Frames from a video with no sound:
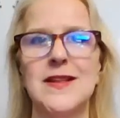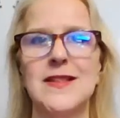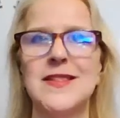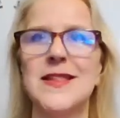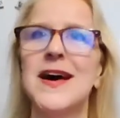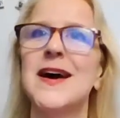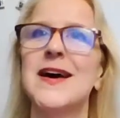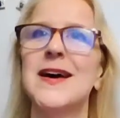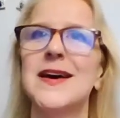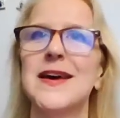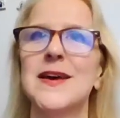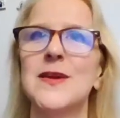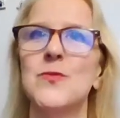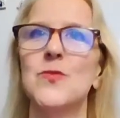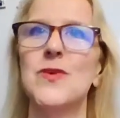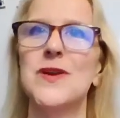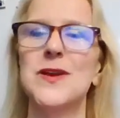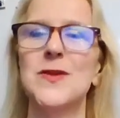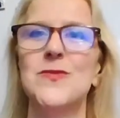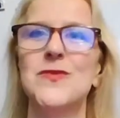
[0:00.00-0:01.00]
lie
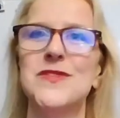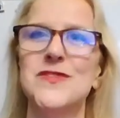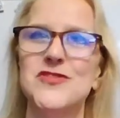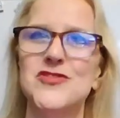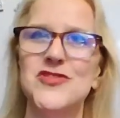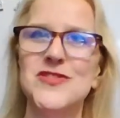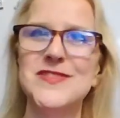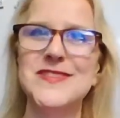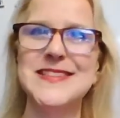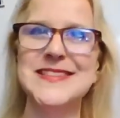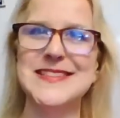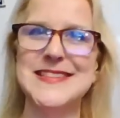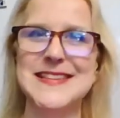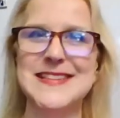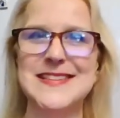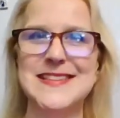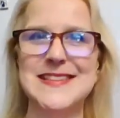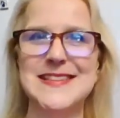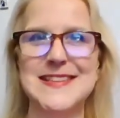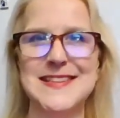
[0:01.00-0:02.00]
when it was just as
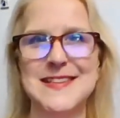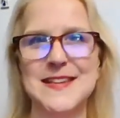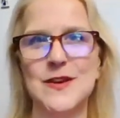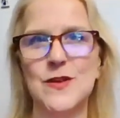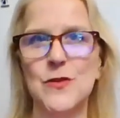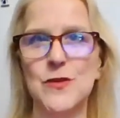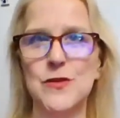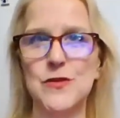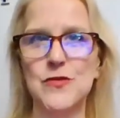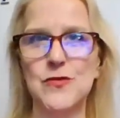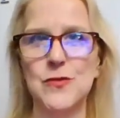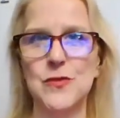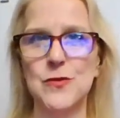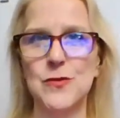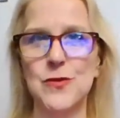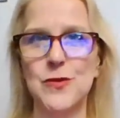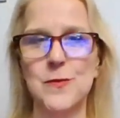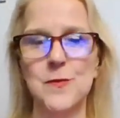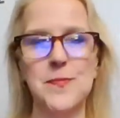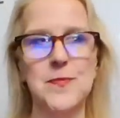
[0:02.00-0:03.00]
easy to tell the
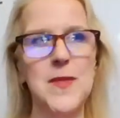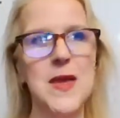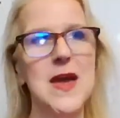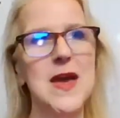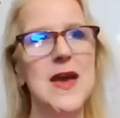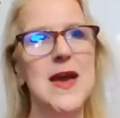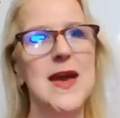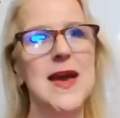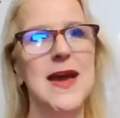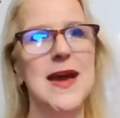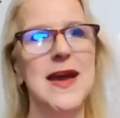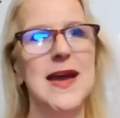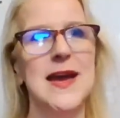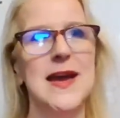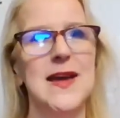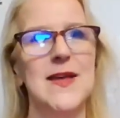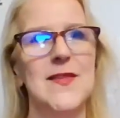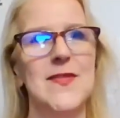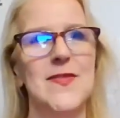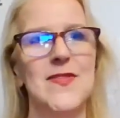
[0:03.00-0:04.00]
truth.
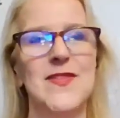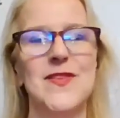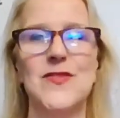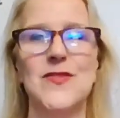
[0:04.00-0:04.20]
And this